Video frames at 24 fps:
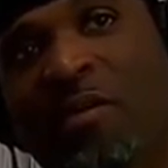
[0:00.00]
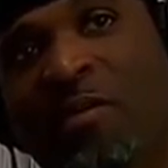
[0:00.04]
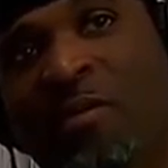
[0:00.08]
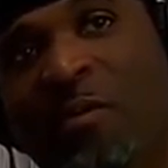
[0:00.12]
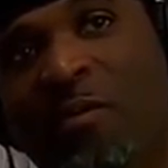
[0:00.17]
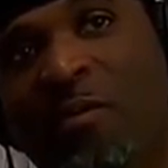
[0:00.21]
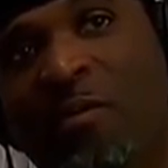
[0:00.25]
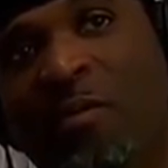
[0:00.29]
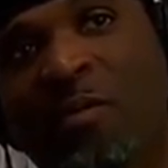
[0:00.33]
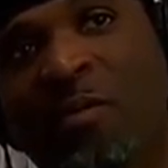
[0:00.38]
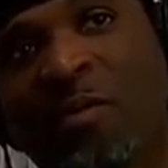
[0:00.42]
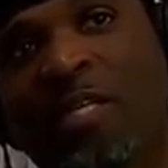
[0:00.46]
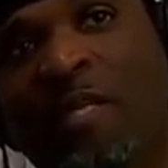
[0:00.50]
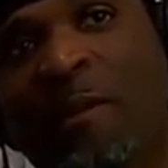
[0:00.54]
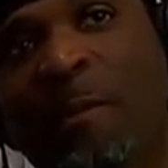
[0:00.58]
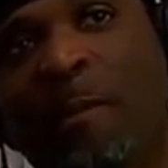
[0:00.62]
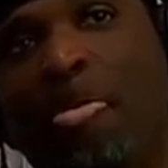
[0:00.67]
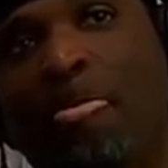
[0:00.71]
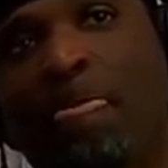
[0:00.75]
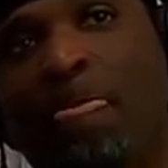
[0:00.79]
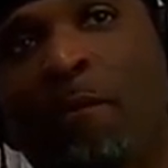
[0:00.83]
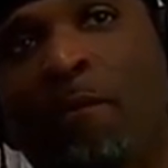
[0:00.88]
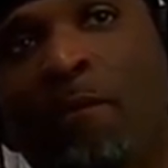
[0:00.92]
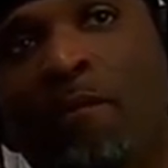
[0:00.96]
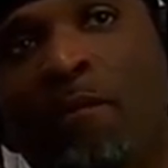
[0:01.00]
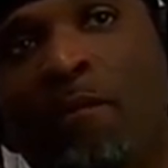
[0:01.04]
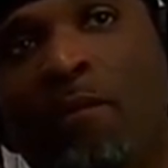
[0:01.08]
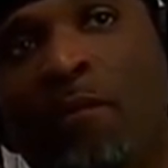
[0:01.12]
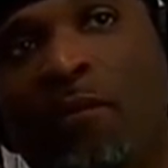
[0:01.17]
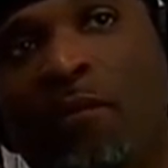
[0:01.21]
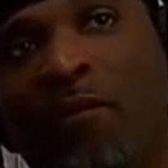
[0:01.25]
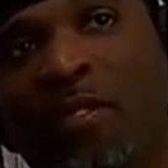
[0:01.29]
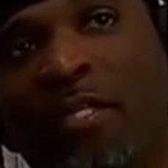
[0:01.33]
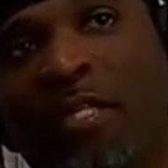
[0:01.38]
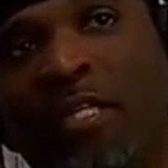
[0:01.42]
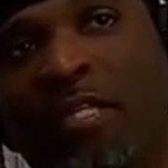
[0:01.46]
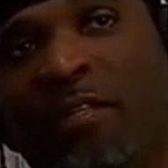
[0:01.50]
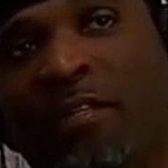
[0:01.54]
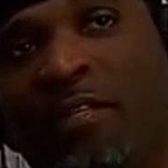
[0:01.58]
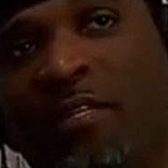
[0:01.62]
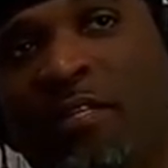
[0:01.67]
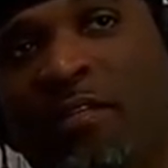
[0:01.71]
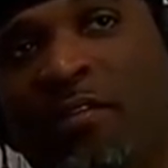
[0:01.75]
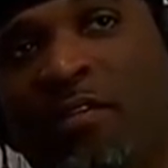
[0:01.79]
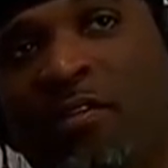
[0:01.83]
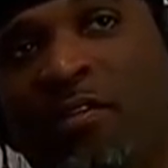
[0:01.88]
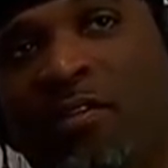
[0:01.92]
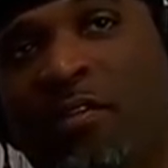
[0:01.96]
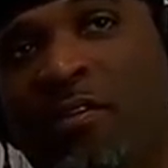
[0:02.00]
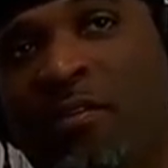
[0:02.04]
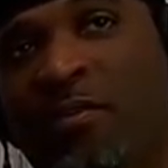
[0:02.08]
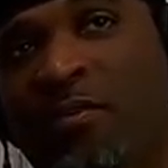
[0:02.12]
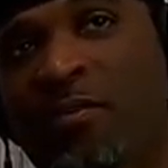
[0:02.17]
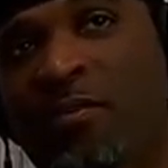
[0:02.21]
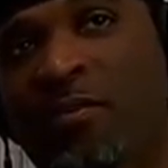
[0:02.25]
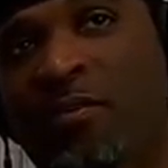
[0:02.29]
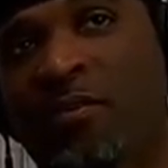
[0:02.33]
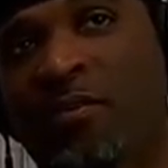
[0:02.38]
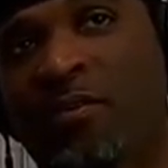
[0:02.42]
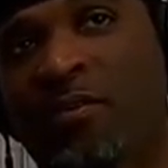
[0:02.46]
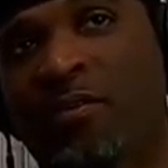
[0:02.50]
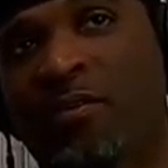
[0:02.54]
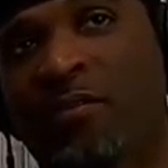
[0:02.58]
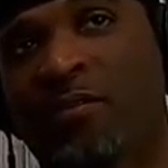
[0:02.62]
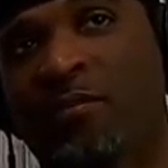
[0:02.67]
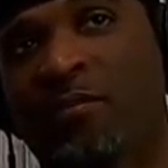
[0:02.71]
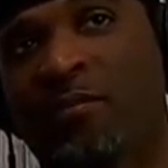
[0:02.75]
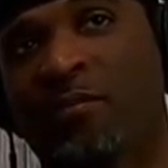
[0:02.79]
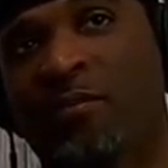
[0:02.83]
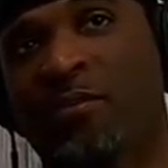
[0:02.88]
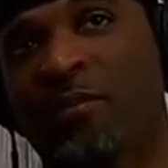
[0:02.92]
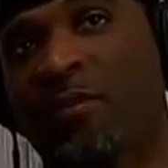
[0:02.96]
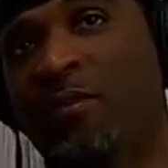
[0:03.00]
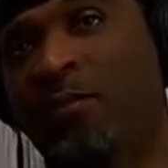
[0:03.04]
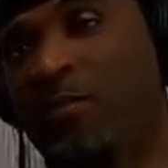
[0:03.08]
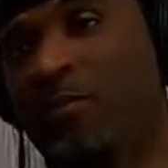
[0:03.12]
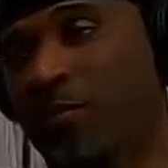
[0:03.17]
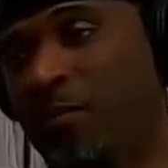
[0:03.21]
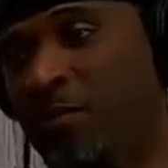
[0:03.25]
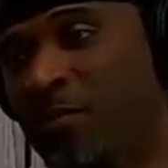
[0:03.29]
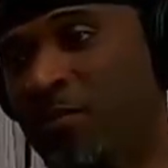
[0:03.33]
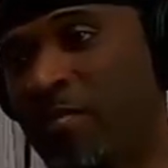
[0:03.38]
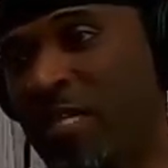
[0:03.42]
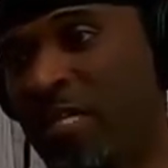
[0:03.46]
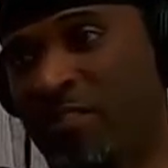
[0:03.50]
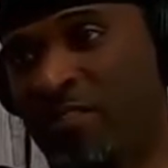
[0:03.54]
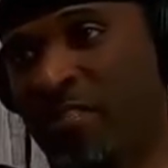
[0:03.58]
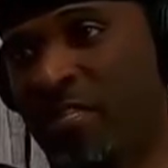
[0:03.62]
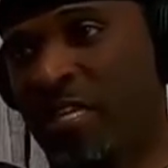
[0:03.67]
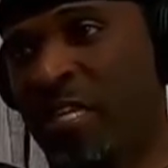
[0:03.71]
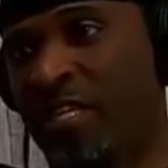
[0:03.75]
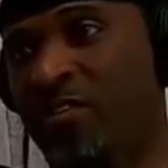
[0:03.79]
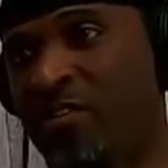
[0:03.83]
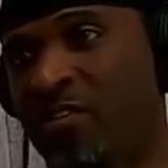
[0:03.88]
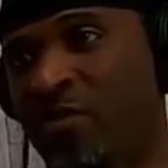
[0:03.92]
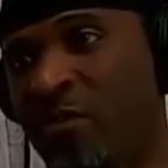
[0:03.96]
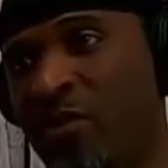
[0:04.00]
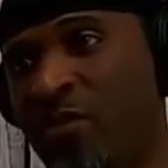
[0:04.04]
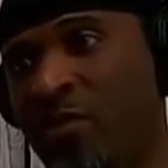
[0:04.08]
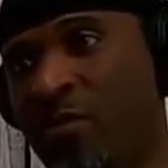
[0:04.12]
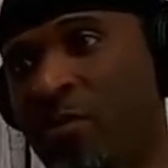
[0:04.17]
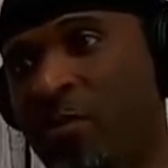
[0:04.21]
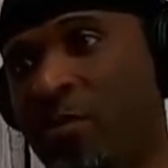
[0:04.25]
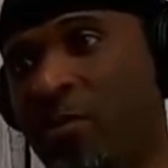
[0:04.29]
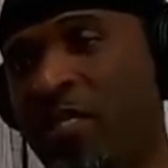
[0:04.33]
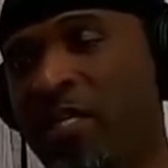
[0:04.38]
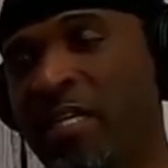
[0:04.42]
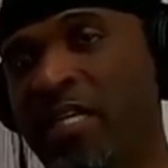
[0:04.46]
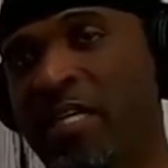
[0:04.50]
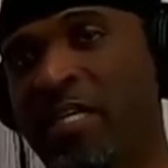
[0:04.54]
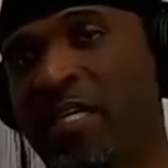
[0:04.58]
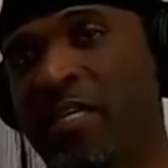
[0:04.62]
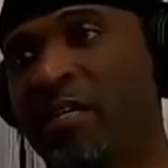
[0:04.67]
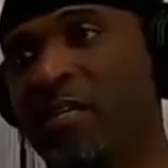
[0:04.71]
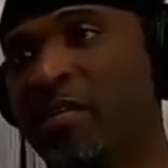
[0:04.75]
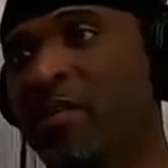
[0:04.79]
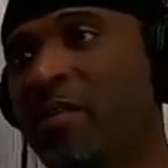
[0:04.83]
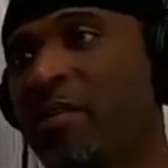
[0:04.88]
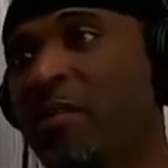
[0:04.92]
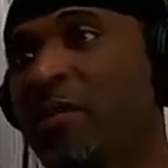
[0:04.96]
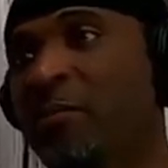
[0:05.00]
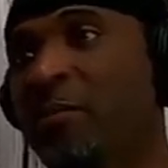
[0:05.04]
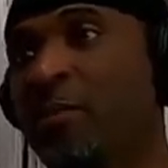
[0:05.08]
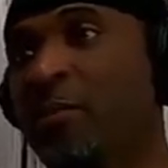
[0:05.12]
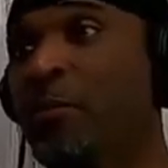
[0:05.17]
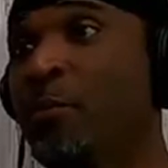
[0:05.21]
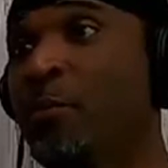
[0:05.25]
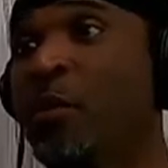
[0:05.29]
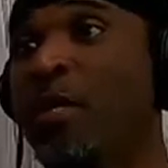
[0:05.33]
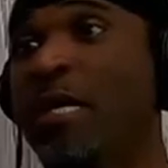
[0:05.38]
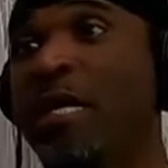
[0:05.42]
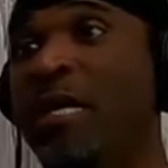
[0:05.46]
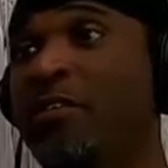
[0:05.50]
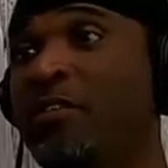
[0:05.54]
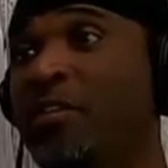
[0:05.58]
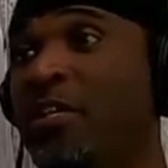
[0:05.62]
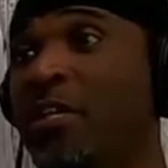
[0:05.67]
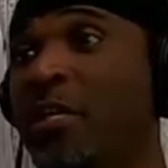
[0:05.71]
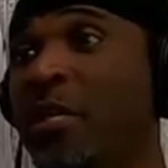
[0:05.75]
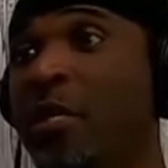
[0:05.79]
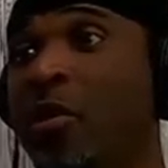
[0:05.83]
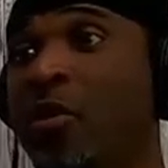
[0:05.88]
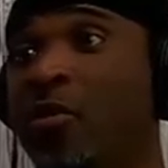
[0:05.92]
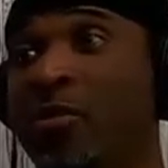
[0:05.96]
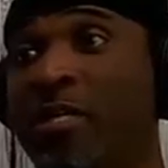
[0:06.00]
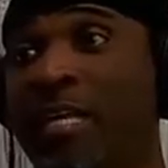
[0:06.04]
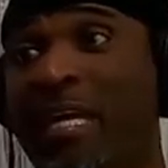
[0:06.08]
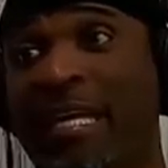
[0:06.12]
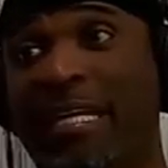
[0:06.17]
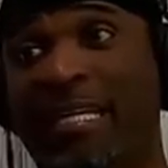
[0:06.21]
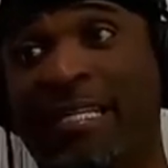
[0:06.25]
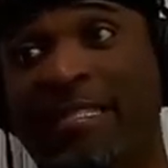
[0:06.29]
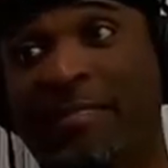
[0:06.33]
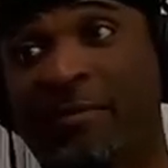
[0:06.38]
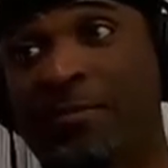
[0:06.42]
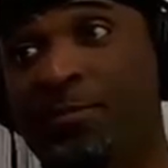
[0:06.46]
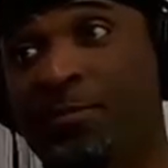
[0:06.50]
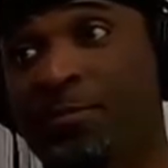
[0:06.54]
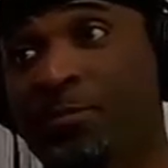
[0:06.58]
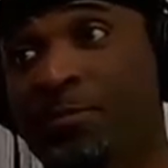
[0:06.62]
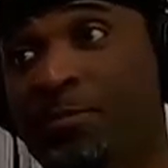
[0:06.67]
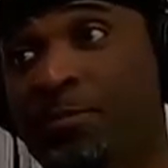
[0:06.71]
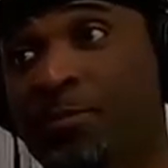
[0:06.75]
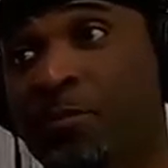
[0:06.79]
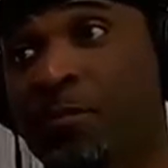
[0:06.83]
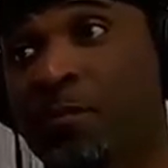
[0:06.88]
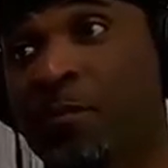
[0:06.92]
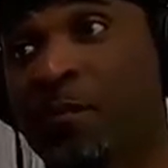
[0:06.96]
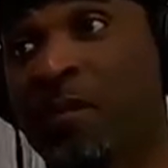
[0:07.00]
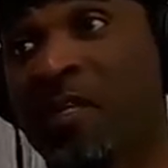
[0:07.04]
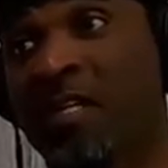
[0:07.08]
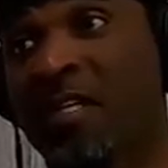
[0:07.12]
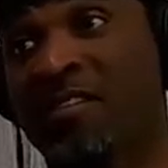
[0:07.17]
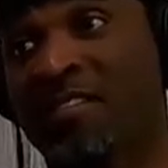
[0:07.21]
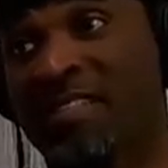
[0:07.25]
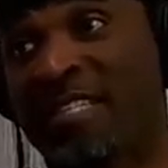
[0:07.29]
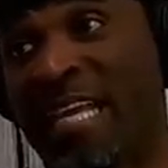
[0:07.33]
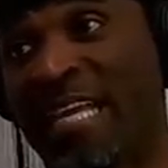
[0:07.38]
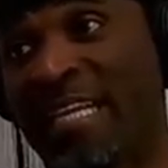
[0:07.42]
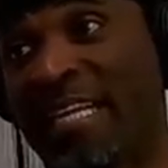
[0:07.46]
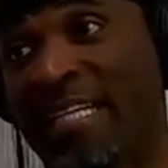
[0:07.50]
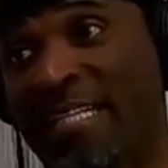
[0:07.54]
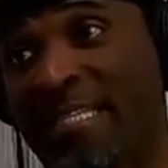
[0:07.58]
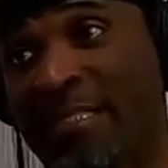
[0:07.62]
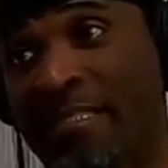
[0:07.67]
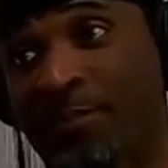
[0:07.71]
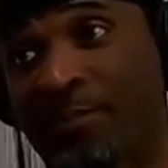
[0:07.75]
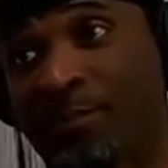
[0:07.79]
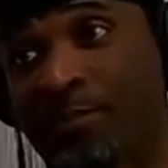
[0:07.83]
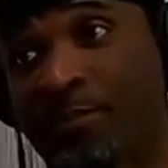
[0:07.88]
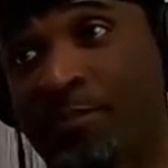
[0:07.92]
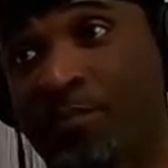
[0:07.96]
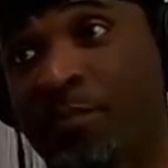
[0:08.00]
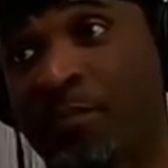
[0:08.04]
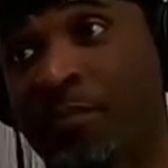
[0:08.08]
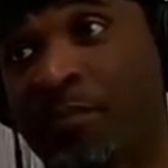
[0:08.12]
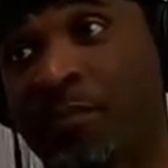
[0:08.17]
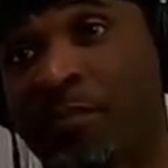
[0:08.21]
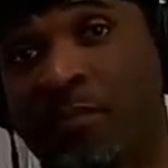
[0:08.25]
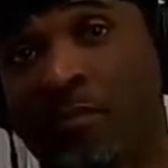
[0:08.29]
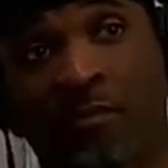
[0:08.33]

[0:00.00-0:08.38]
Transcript: know, when we when we get there to the the destination where we're playing, right. and people are out there all night. Yeah. Standing. Yeah.